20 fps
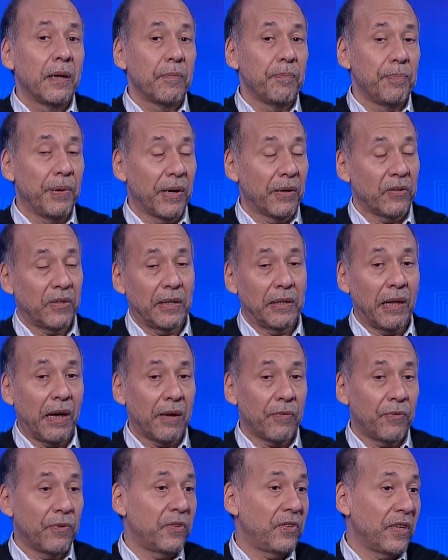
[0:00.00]
bears a lot
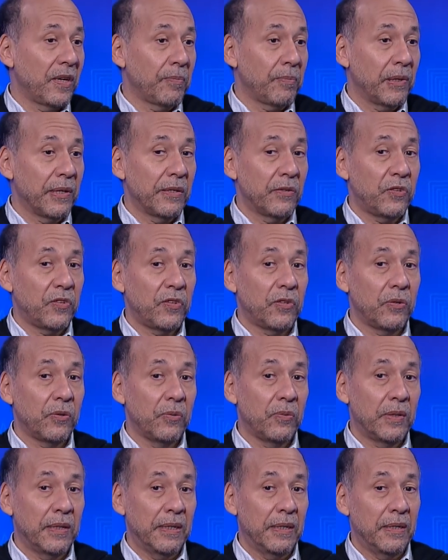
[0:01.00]
of resemblance
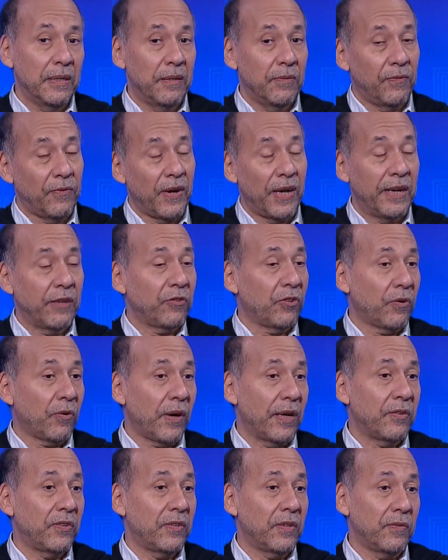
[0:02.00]
to the financial
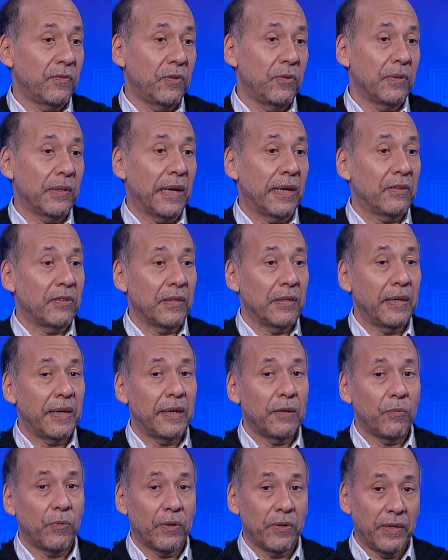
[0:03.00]
crisis of
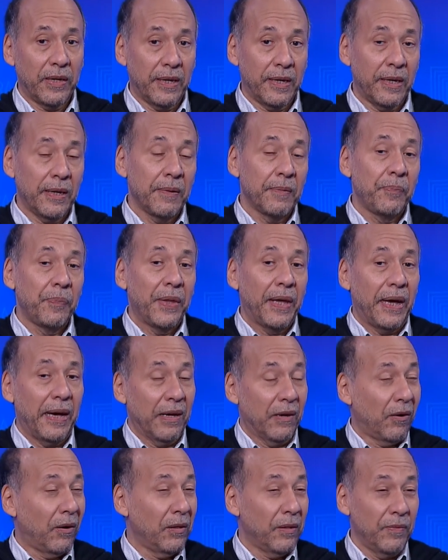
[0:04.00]
2008, where they
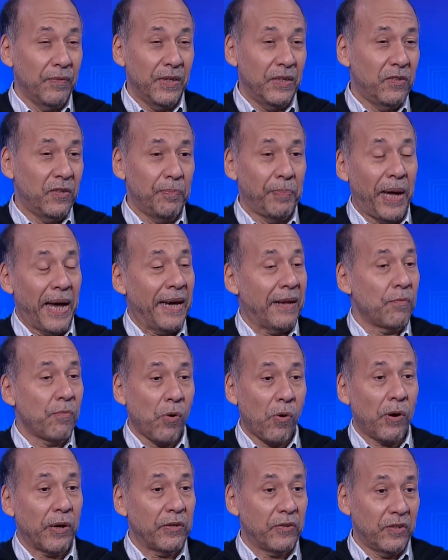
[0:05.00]
had all of these bad
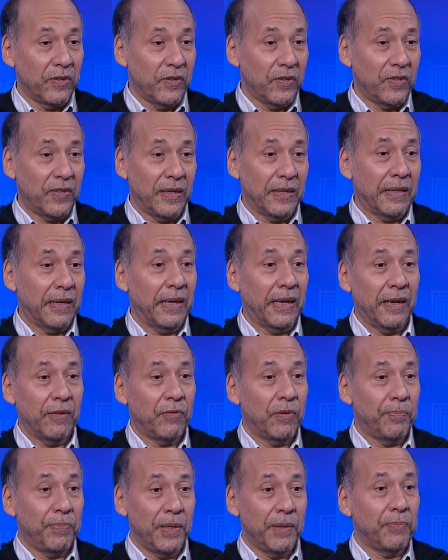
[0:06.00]
mortgages that they gave
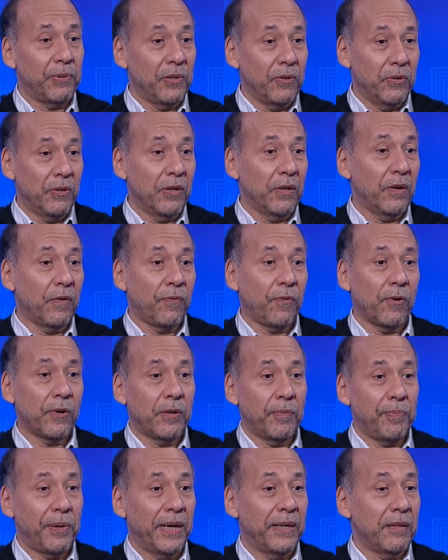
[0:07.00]
to people who couldn't afford
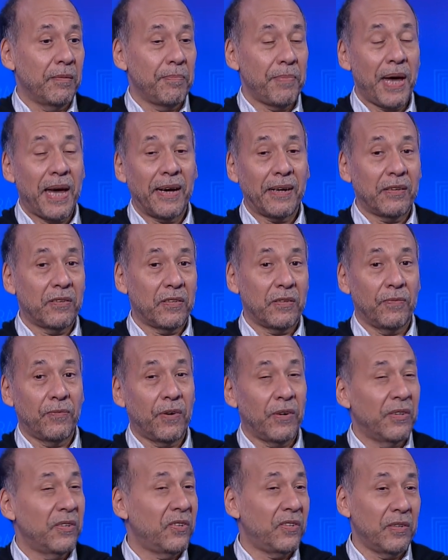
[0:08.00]
to pay them back. It's a
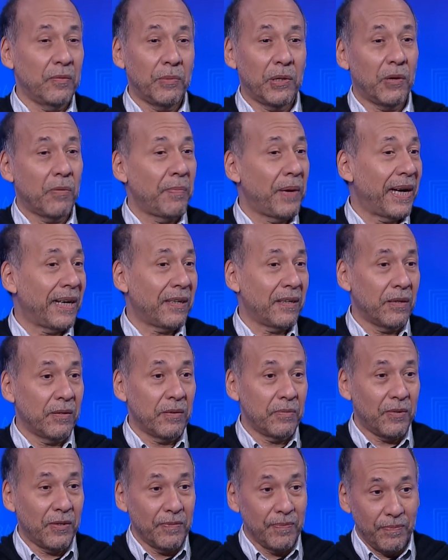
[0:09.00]
very similar
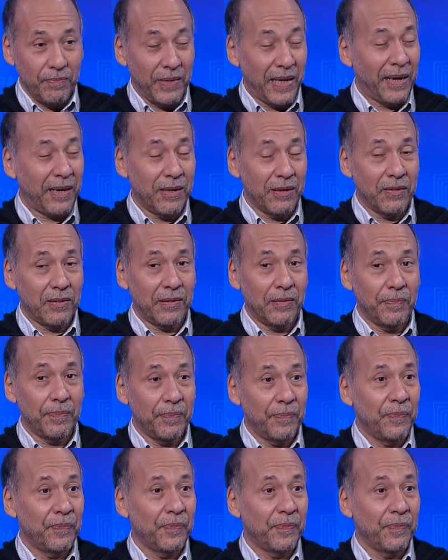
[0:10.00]
mechanism. mechanism.